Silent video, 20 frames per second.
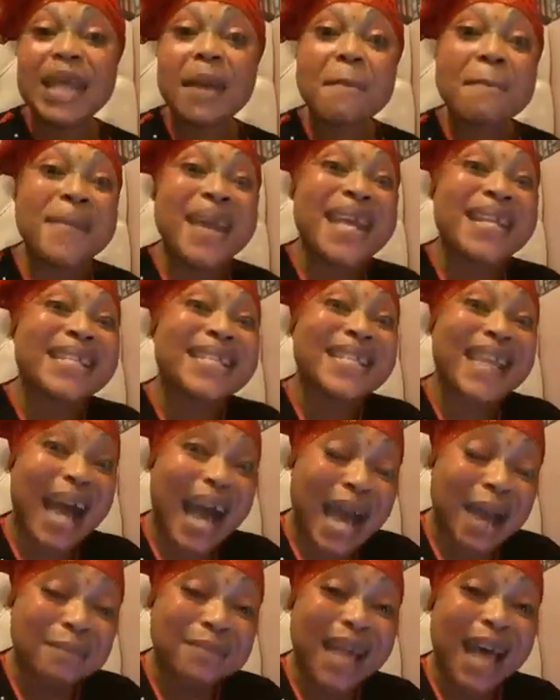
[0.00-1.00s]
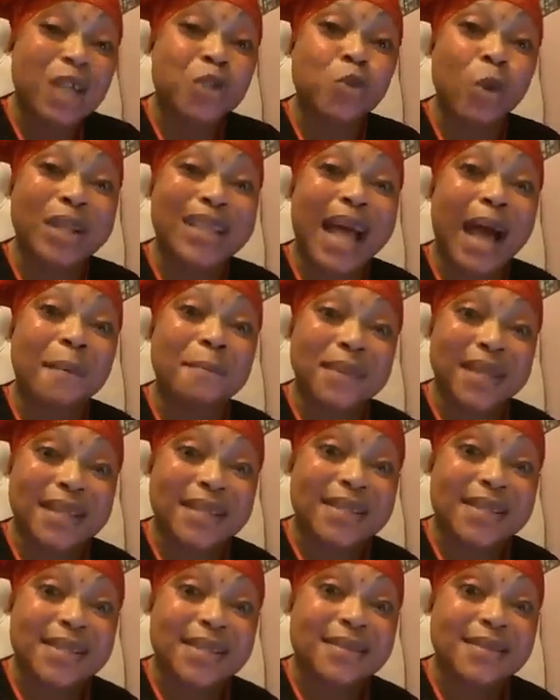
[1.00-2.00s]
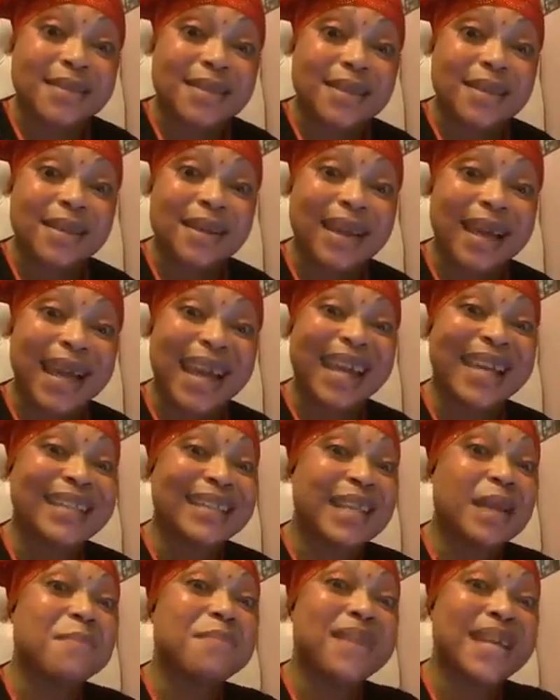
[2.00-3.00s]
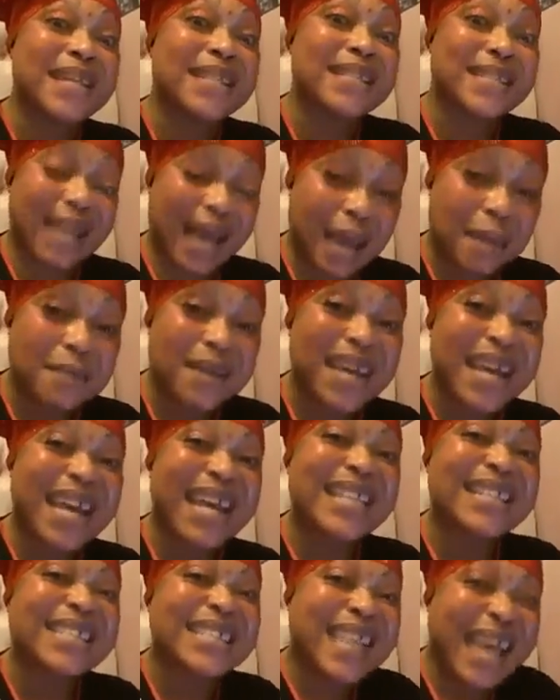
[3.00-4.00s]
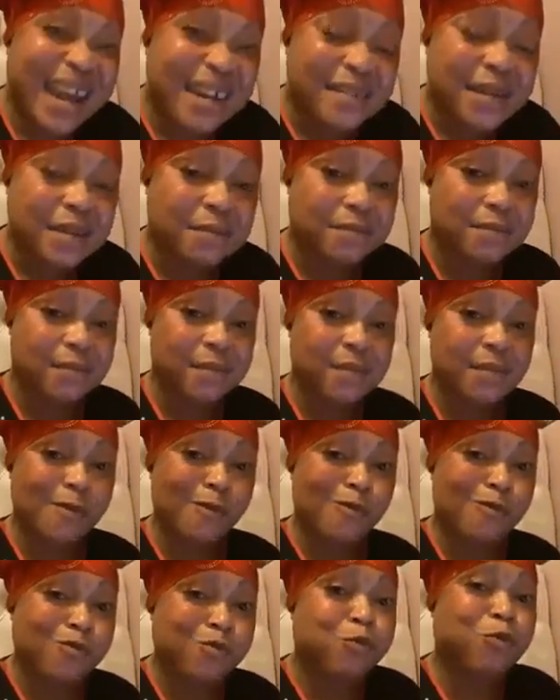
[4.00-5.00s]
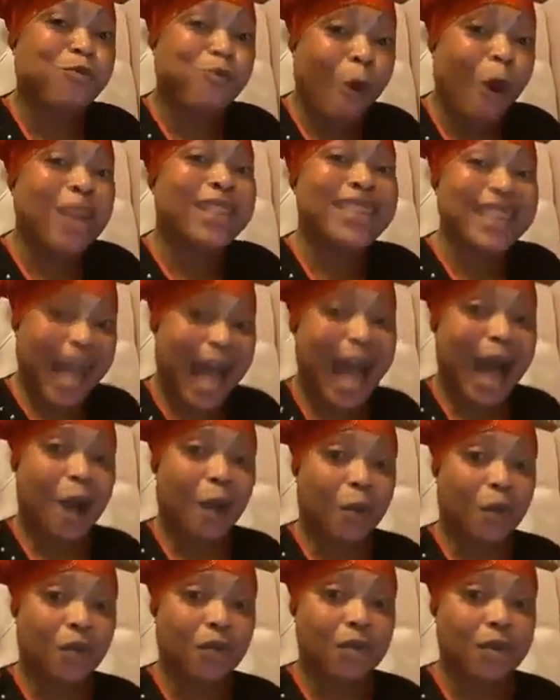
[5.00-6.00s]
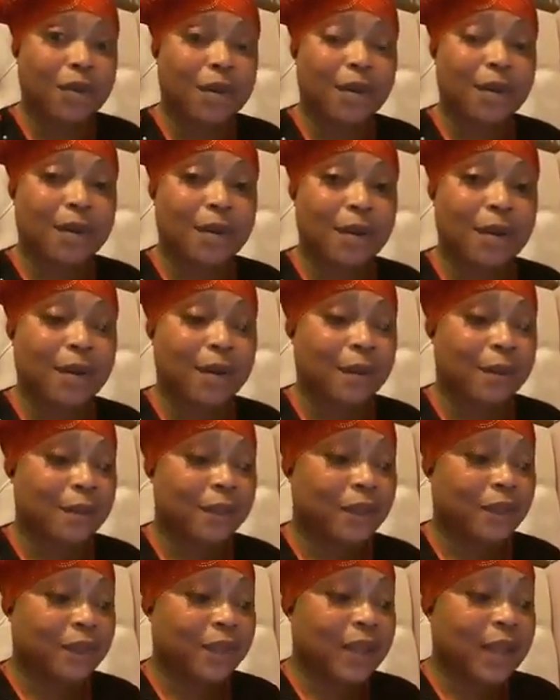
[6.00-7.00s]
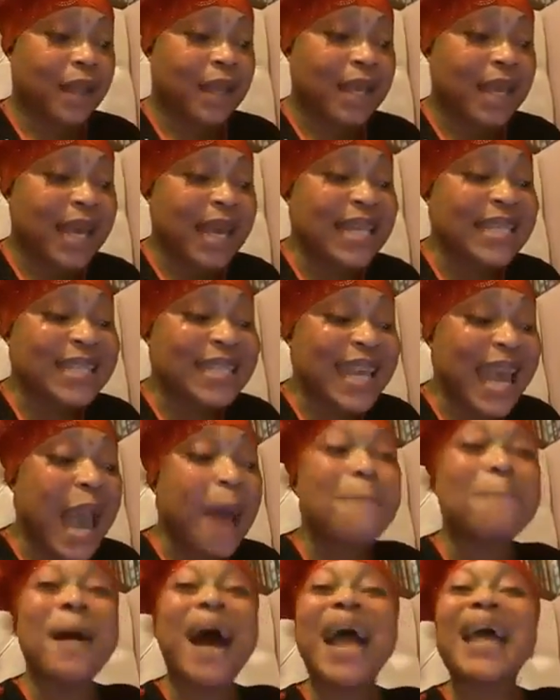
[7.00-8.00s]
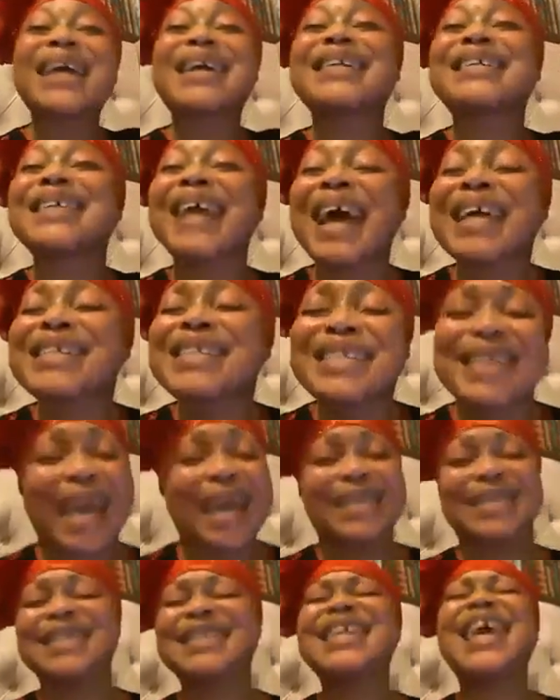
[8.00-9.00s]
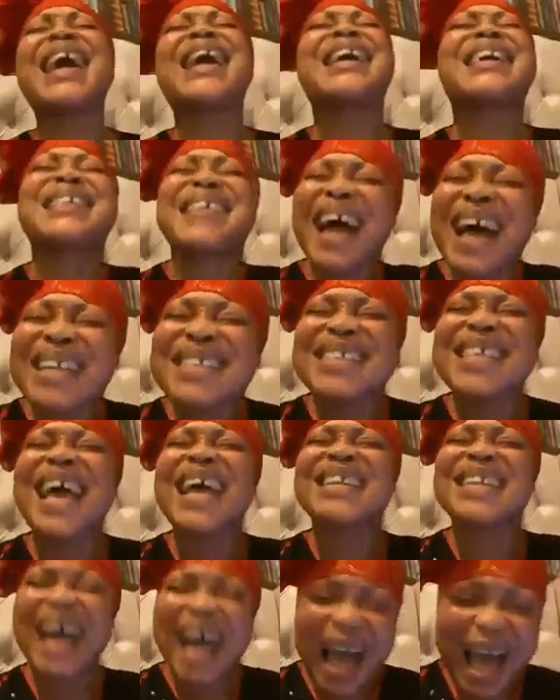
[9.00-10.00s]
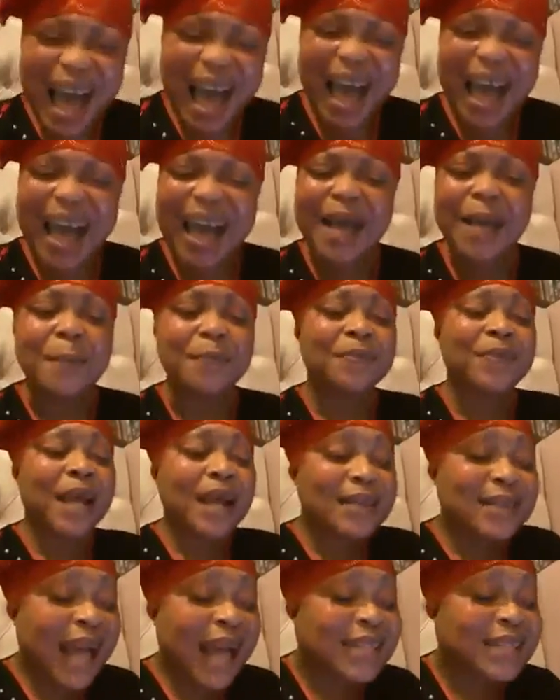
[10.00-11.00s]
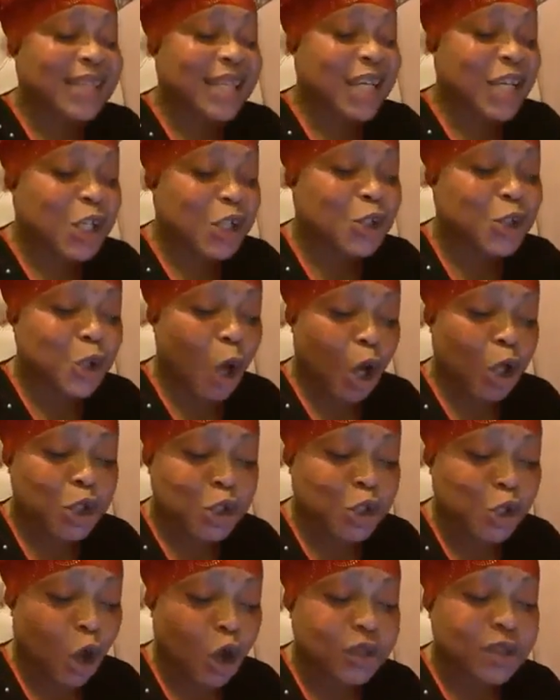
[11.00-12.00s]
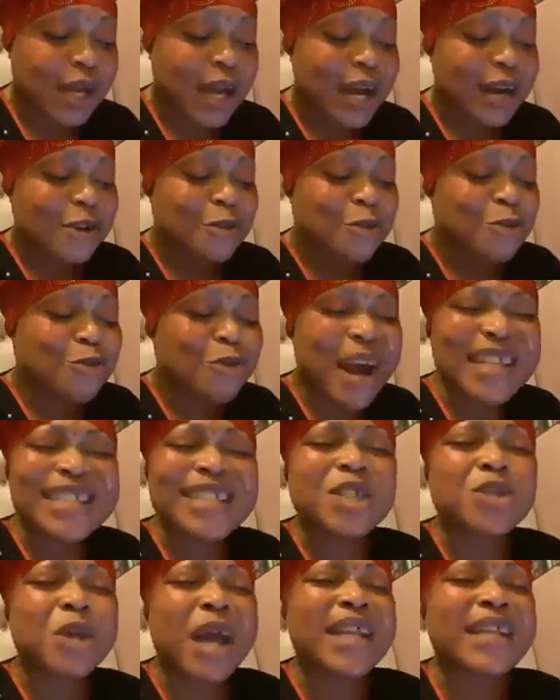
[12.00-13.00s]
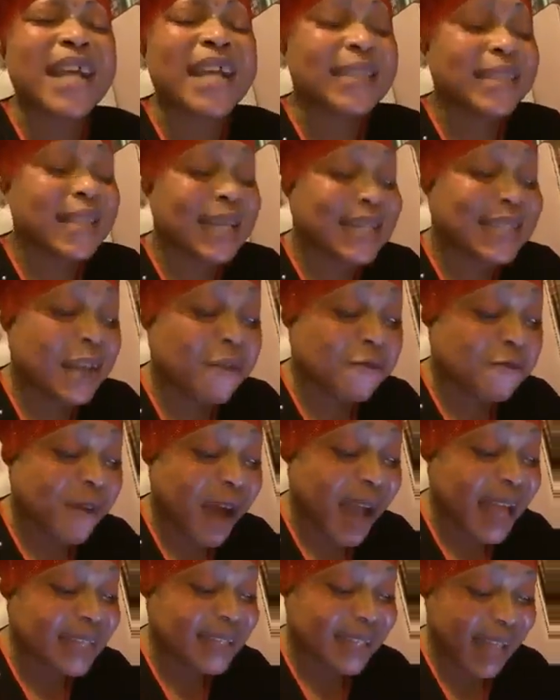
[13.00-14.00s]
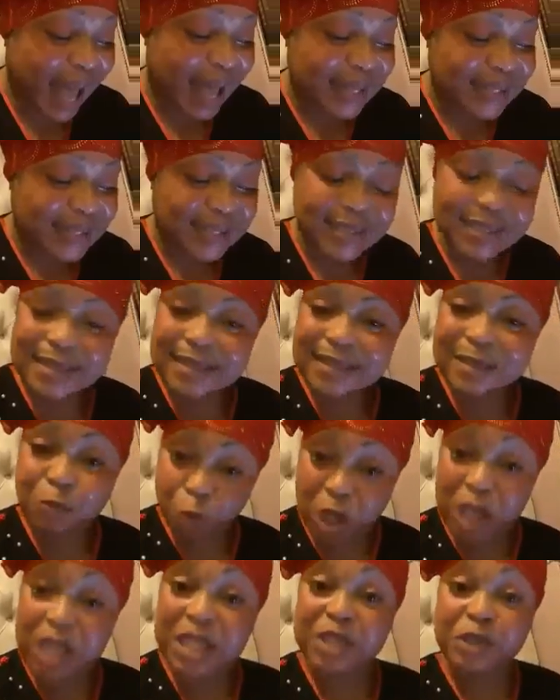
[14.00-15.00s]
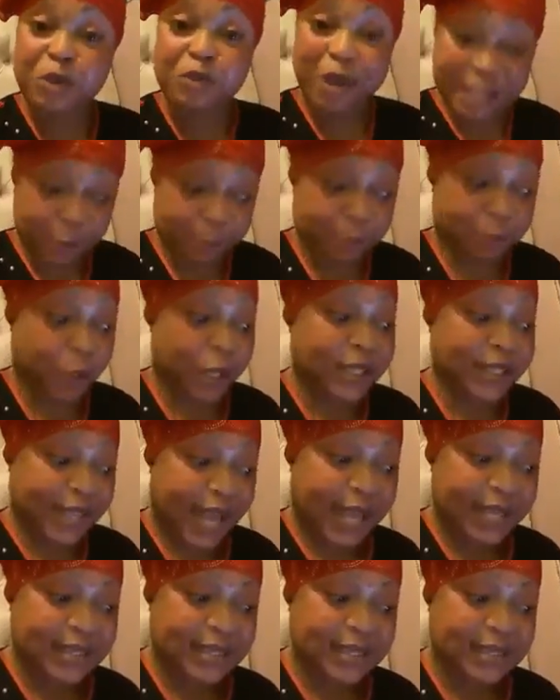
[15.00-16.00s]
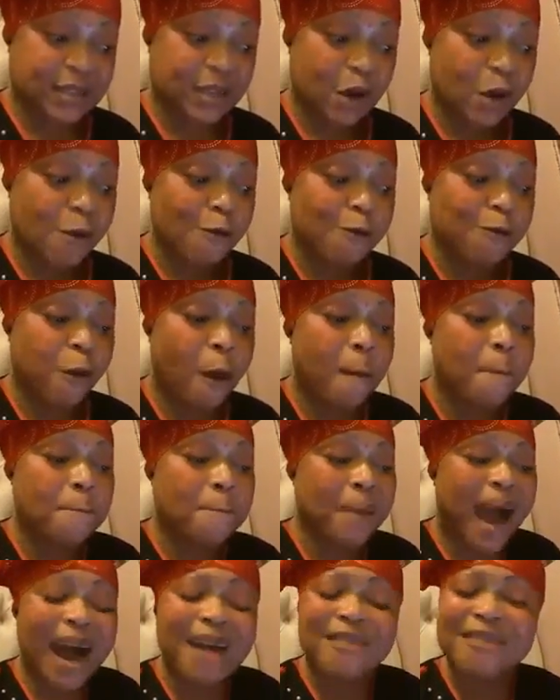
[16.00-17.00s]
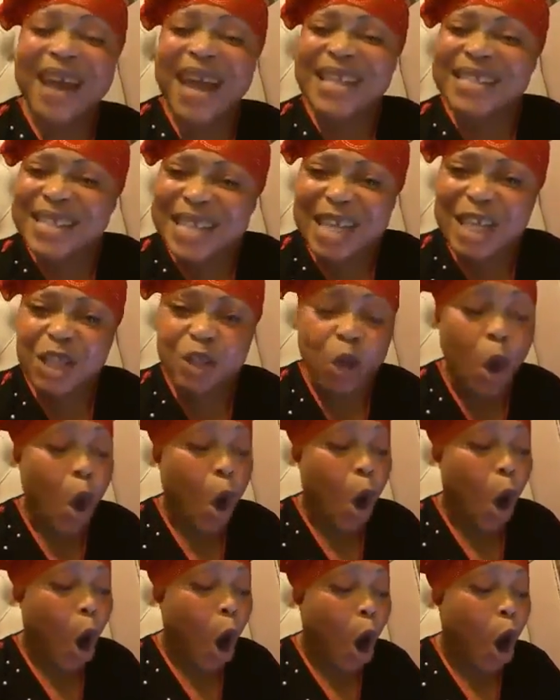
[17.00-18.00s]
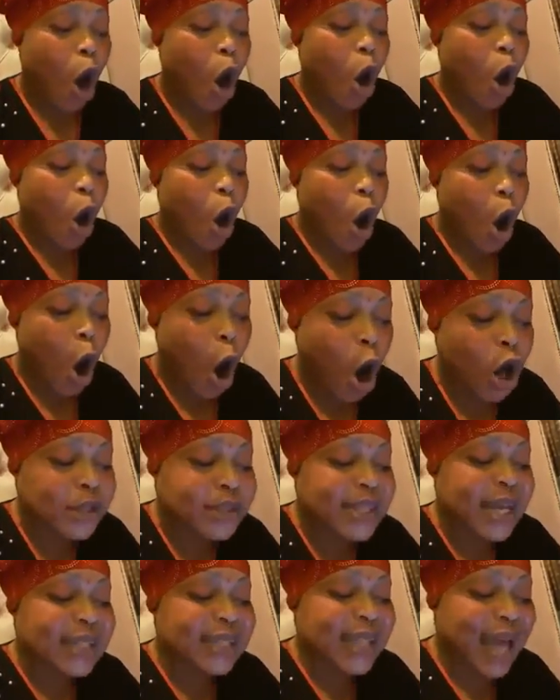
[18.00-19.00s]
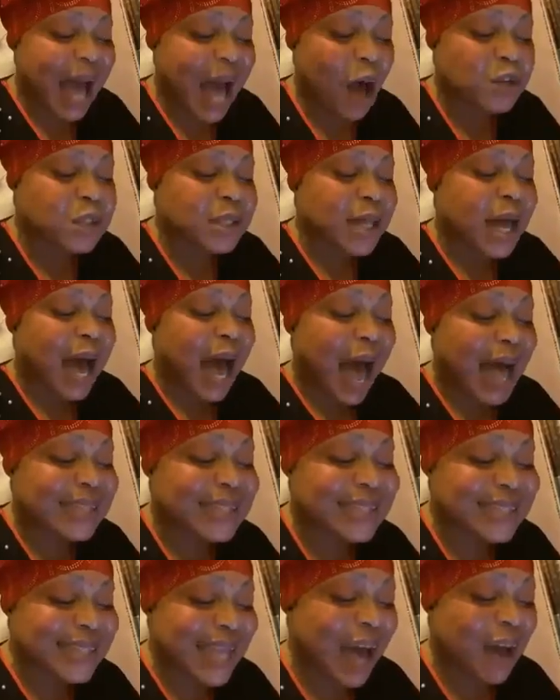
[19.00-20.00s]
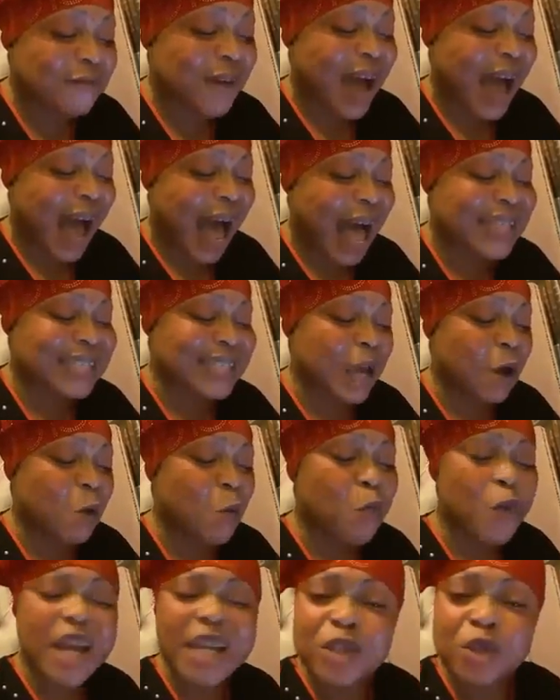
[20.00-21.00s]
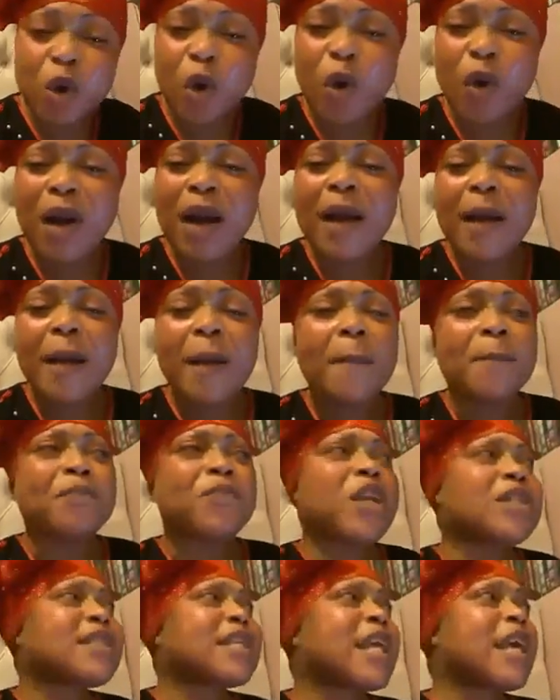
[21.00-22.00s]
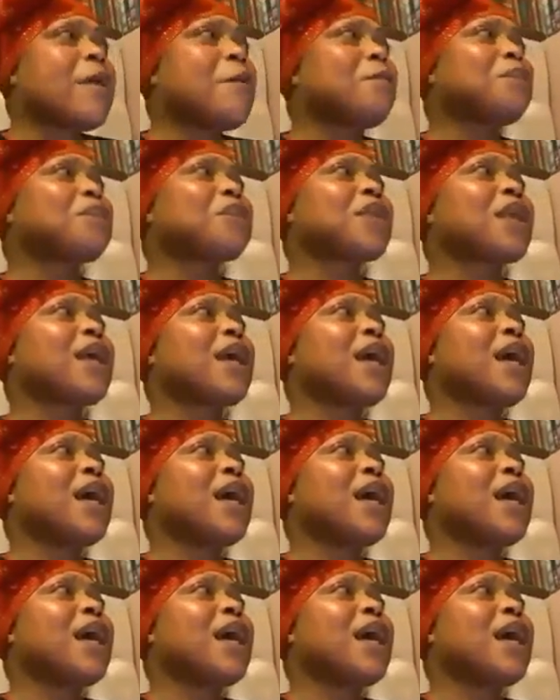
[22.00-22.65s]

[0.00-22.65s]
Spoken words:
In the meantime, that's what that means. In the meantime, interim, for now, is hereby granted. They granted her that injunction restraining the defendant, who is the respondent, from parading or holding out herself as a widow. You see,